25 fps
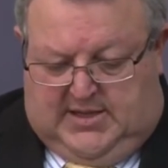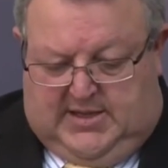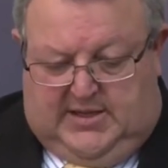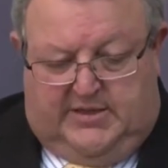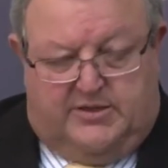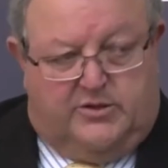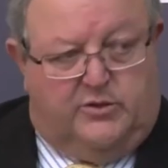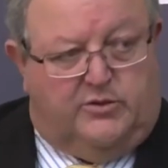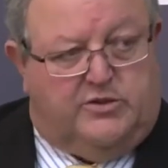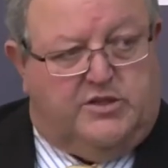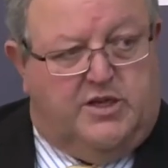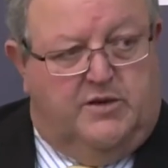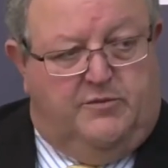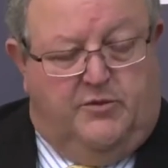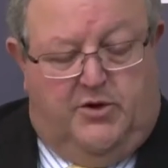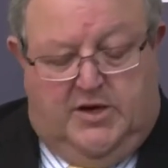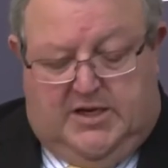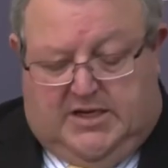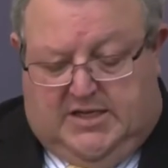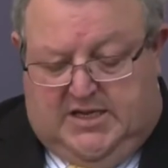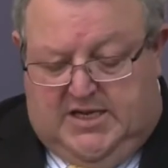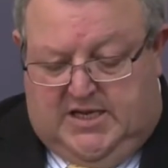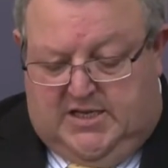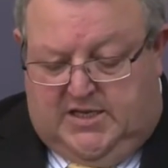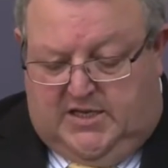It's also very
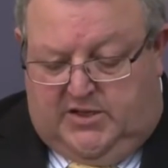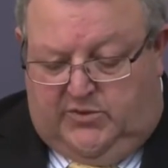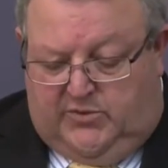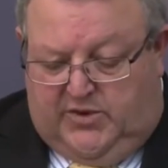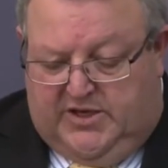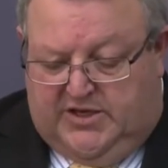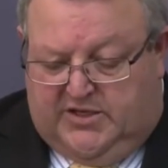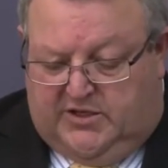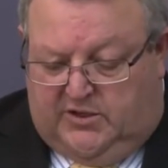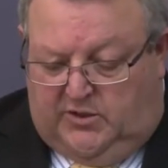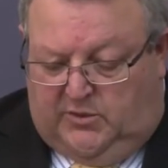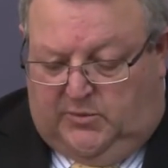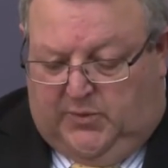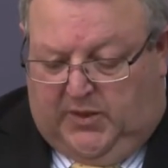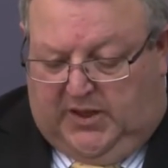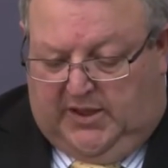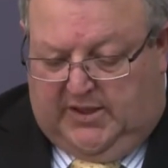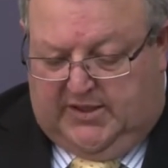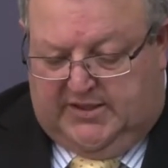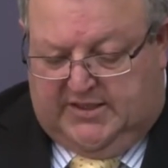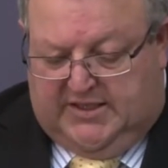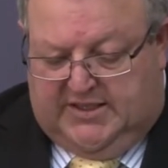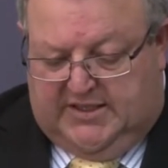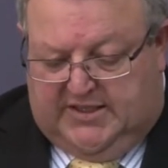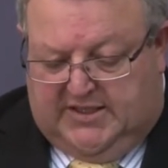clear that the regional
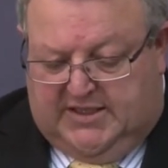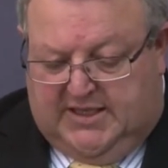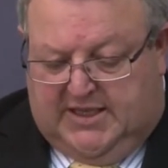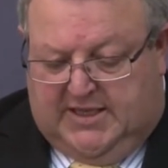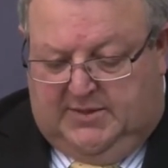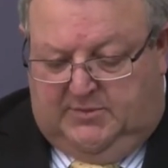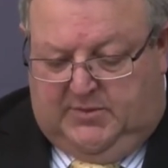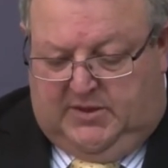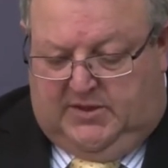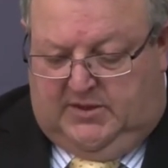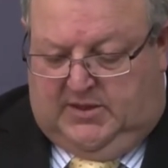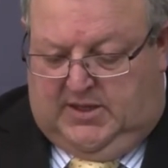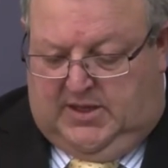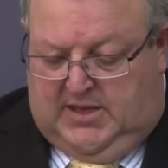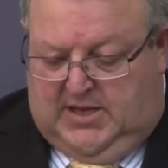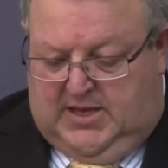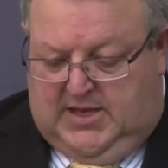policy statement